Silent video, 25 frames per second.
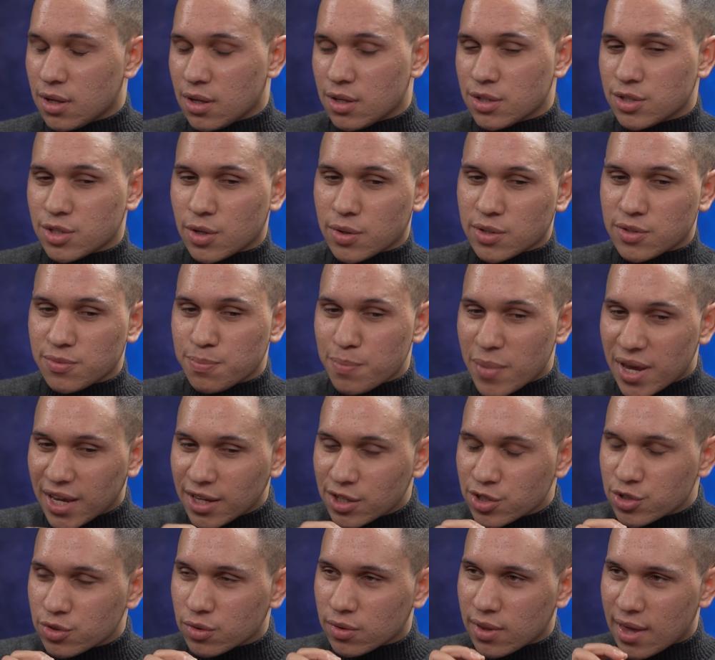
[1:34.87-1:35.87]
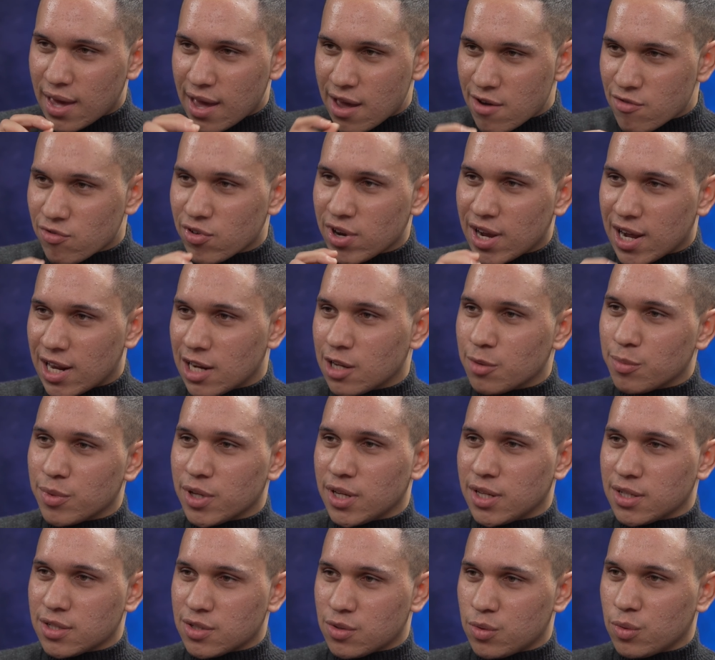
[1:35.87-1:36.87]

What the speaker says: So it's making sure that every element is